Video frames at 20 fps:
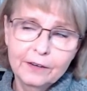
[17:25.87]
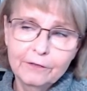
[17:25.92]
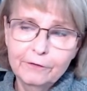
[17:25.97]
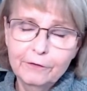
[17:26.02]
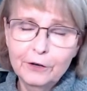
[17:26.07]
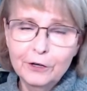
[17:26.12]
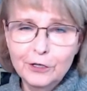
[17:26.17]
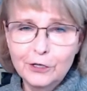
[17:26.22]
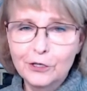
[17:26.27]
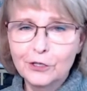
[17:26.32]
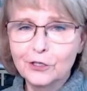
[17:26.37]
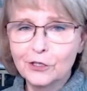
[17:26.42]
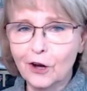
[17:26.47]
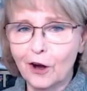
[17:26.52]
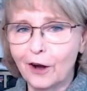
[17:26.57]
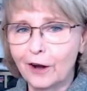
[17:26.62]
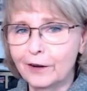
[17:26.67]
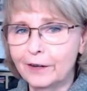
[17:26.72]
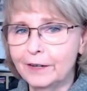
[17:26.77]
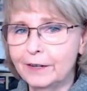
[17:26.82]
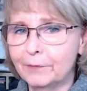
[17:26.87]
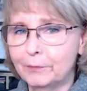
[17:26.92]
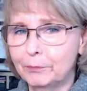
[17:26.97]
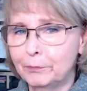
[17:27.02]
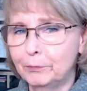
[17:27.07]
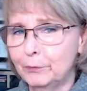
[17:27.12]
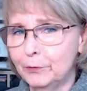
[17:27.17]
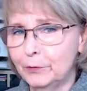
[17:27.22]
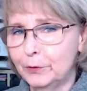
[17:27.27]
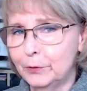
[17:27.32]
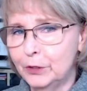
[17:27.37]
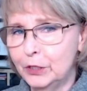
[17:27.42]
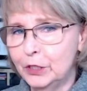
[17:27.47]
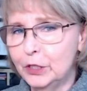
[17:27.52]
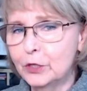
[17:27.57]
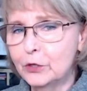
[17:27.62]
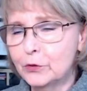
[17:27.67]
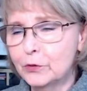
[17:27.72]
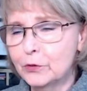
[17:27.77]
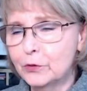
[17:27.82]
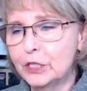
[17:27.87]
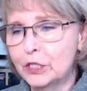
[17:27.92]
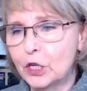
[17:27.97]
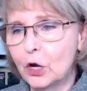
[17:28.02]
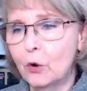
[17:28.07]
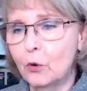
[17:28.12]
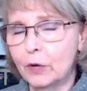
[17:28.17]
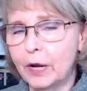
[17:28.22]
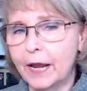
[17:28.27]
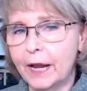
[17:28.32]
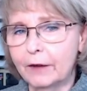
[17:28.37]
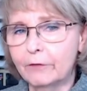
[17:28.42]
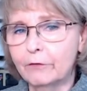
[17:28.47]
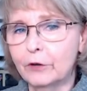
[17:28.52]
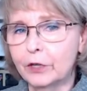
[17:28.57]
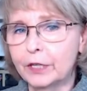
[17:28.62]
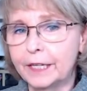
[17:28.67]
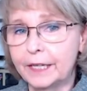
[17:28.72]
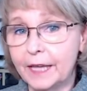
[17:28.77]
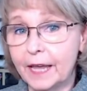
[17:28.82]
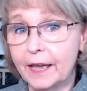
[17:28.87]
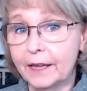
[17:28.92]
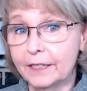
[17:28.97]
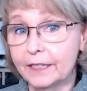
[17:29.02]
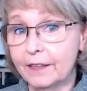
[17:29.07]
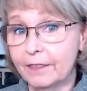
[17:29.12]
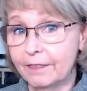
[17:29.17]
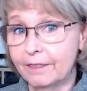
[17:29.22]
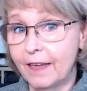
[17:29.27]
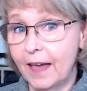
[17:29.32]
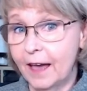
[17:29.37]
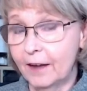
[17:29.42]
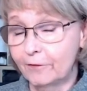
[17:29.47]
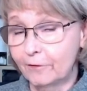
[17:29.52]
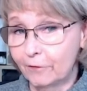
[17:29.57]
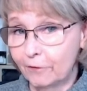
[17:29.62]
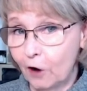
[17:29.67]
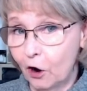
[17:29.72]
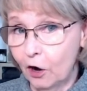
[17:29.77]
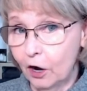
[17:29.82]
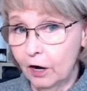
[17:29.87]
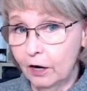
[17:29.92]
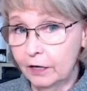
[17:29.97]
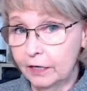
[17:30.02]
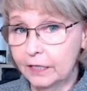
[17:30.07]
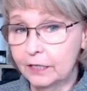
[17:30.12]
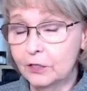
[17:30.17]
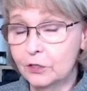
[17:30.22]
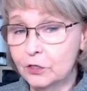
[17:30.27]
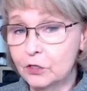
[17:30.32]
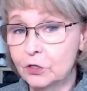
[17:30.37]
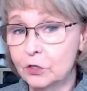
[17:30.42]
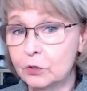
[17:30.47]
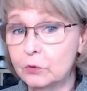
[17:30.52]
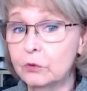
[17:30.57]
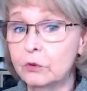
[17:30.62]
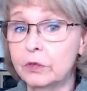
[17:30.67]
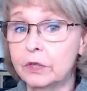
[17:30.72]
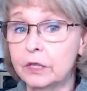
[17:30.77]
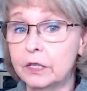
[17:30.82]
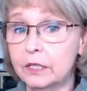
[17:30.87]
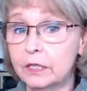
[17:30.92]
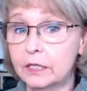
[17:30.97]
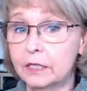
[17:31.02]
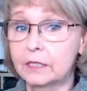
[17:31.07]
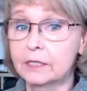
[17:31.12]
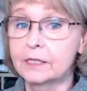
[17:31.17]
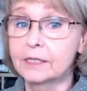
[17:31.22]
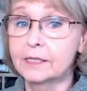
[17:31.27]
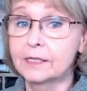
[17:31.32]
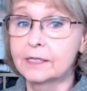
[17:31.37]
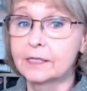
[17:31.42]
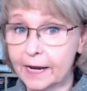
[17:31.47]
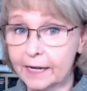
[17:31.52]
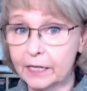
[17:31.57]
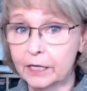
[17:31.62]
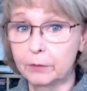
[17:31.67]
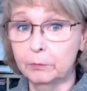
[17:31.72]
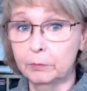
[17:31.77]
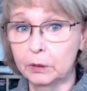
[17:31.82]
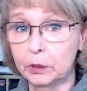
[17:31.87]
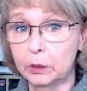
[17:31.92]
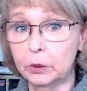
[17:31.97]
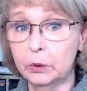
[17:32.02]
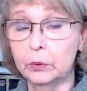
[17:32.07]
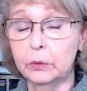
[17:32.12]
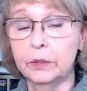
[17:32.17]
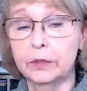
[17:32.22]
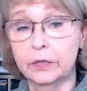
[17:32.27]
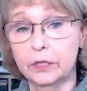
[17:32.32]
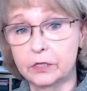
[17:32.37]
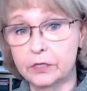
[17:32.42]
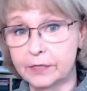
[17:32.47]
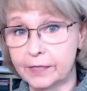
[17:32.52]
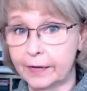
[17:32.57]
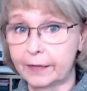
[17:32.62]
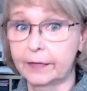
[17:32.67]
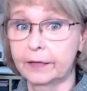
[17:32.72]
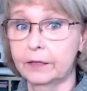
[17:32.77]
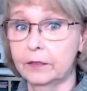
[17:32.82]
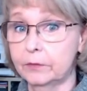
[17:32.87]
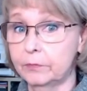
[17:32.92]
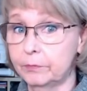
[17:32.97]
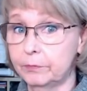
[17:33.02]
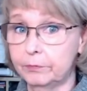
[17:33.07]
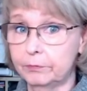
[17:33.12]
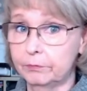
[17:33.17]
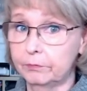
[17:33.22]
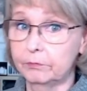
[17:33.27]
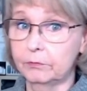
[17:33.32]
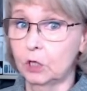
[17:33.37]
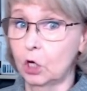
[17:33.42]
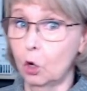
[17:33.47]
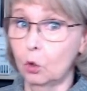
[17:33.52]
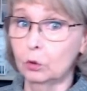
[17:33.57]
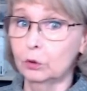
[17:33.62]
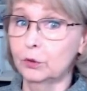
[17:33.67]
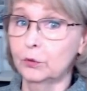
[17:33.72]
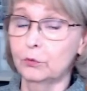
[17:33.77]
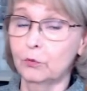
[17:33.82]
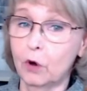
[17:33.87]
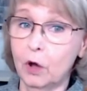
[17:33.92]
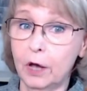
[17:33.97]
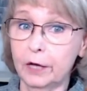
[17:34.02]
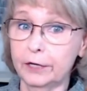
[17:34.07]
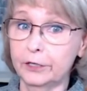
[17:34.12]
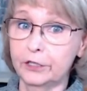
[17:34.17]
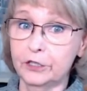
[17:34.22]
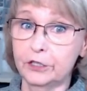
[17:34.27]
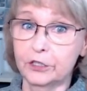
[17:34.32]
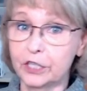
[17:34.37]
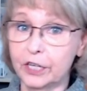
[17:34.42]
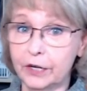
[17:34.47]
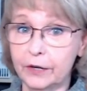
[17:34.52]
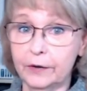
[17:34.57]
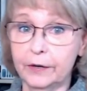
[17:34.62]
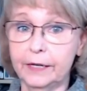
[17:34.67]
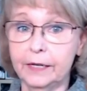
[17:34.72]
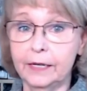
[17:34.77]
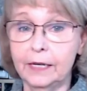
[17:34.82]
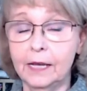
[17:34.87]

versions aren't usually don't ever get that far into the second blue and the second goldenrod and cherry.